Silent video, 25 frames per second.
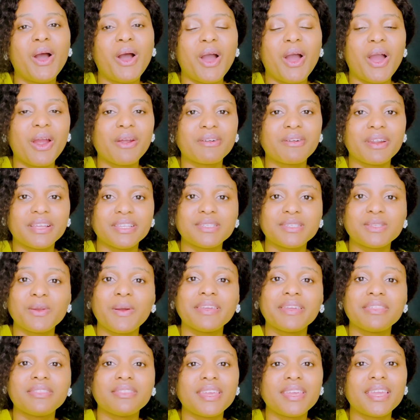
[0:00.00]
All right, so
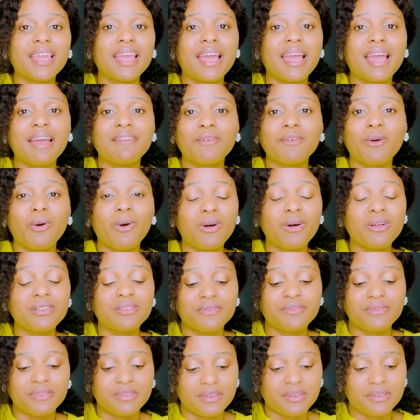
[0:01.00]
I think I have all
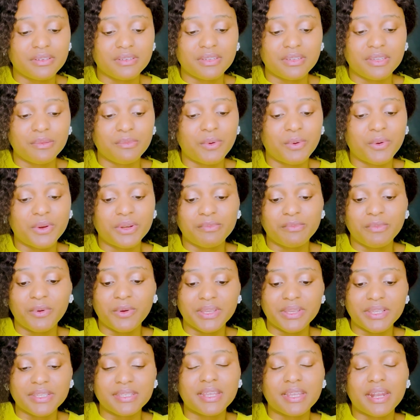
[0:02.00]
of the important
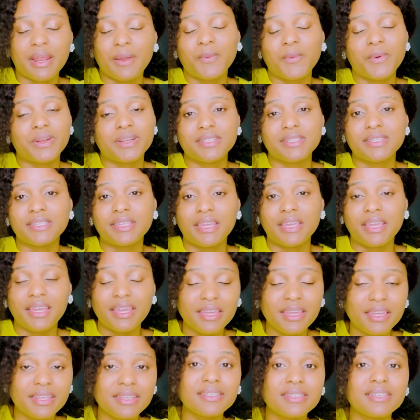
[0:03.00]
points that I wanted to
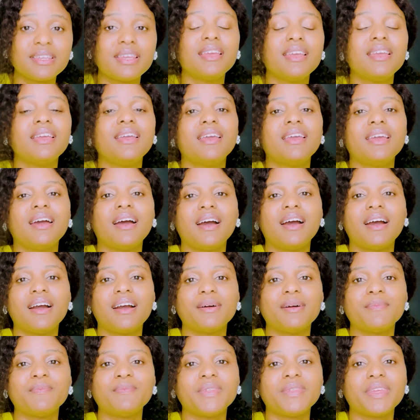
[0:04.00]
hit.
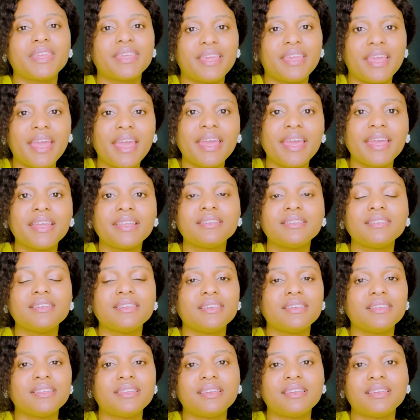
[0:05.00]
Again,
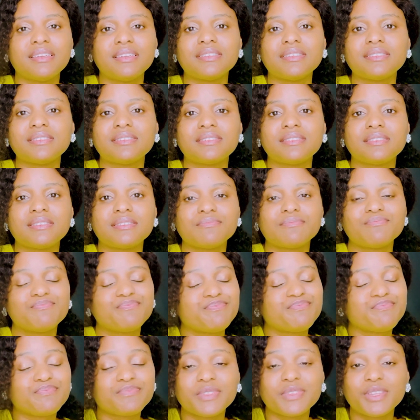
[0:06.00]
it is,
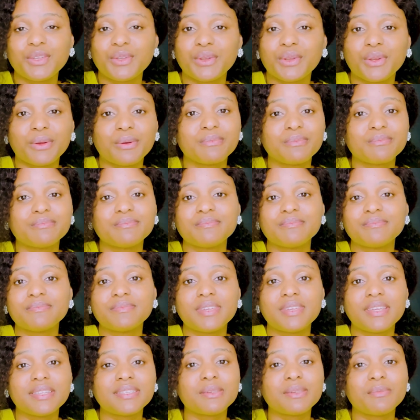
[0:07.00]
you know,
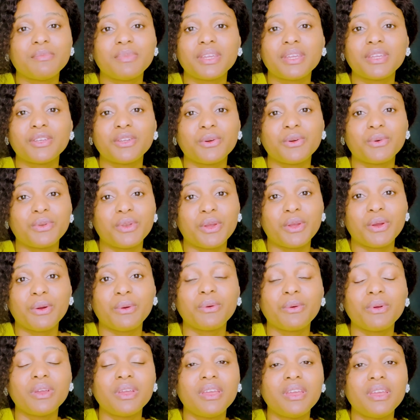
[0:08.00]
it's a big
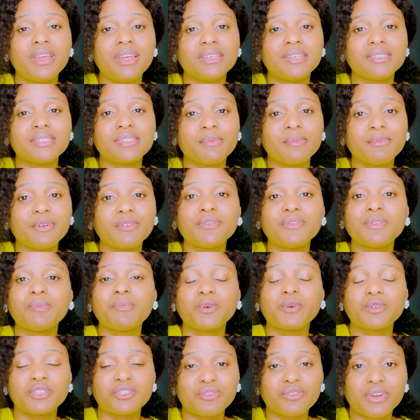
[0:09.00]
no-no. Some of the
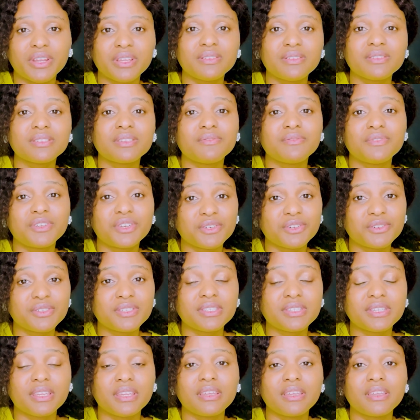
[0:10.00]
portrayals of
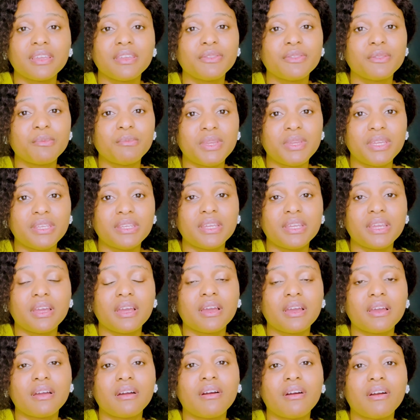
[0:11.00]
nursing in the
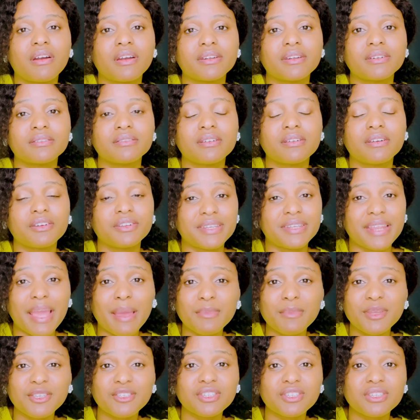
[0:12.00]
media are
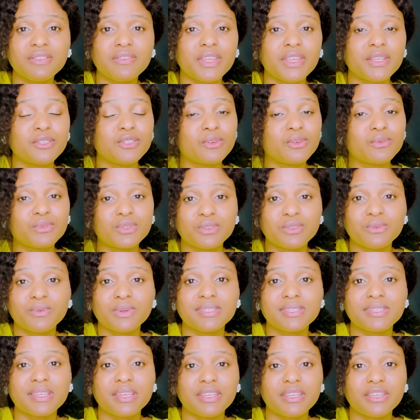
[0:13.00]
damaging. They don't do
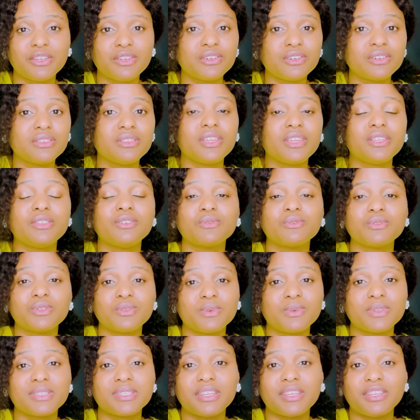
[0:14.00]
us any good. They don't
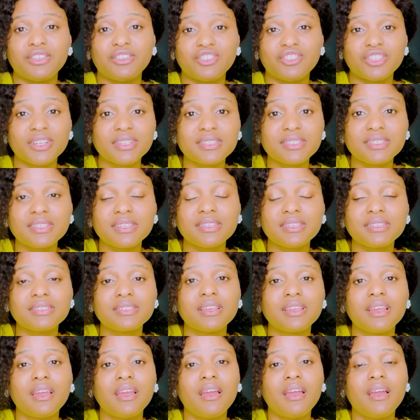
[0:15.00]
do us any
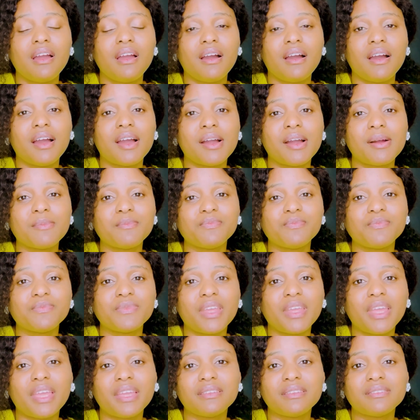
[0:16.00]
justice.
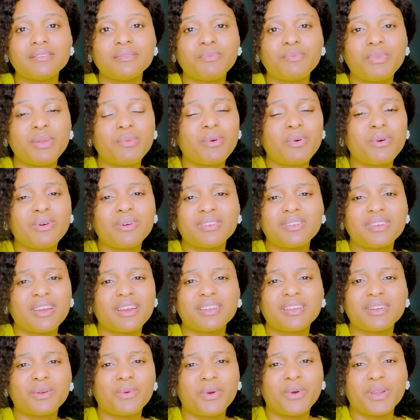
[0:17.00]
And people are not
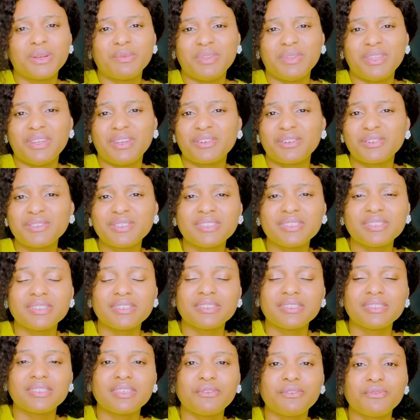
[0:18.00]
going to want to be
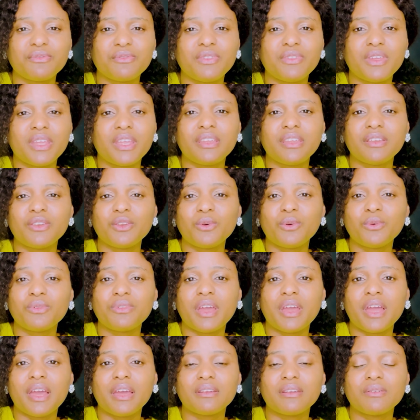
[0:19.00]
nurses if they know
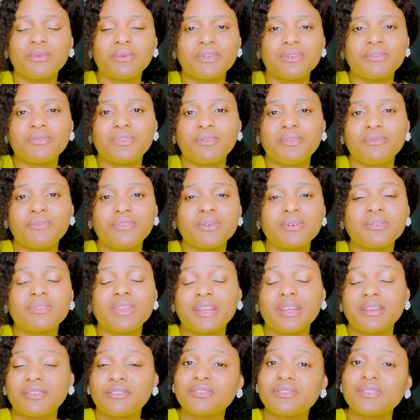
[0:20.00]
that or if they feel
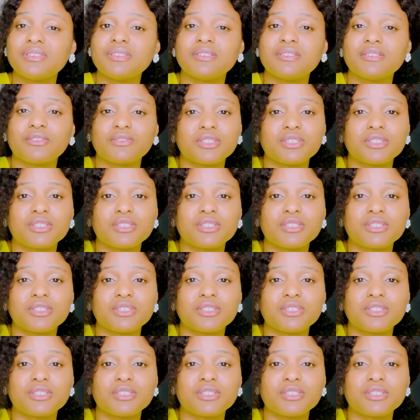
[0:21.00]
that nurses